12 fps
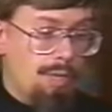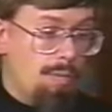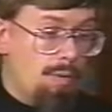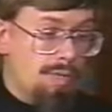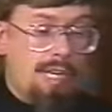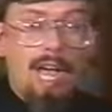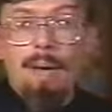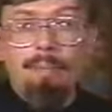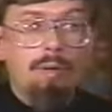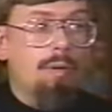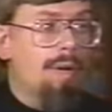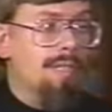whose
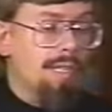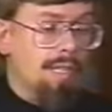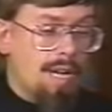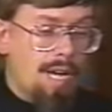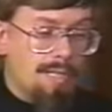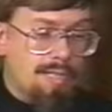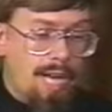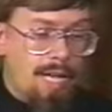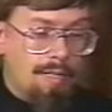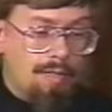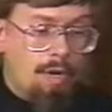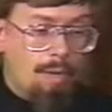capital was in
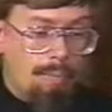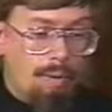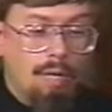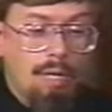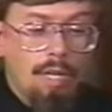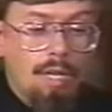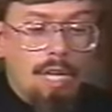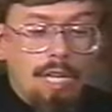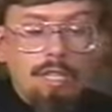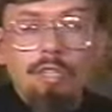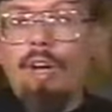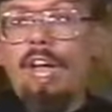Constantinople,
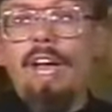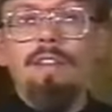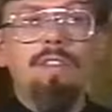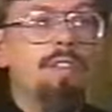you had to